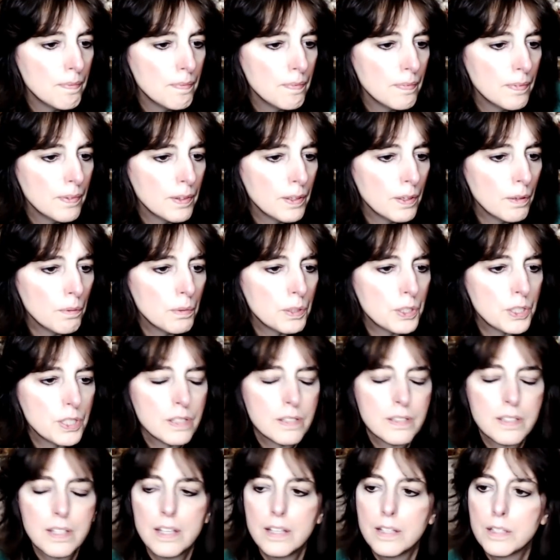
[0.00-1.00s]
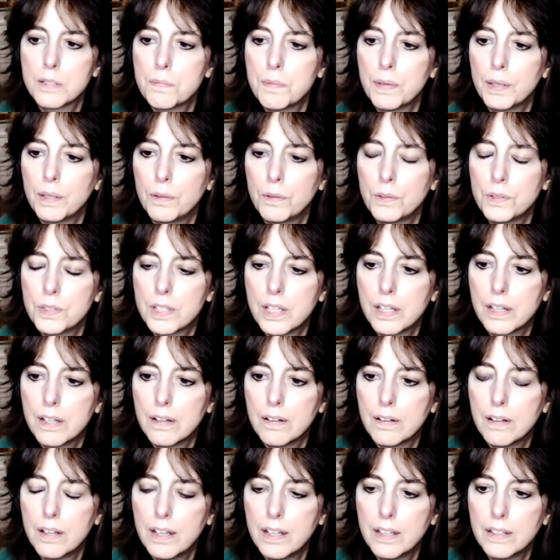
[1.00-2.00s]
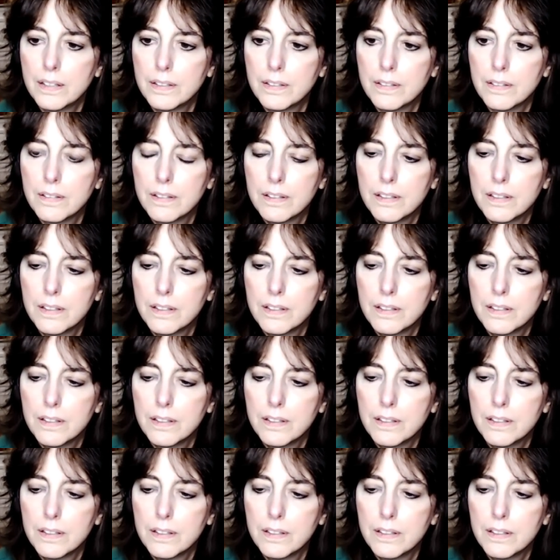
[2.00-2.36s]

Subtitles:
No, but she's saying it's big old jet airliner.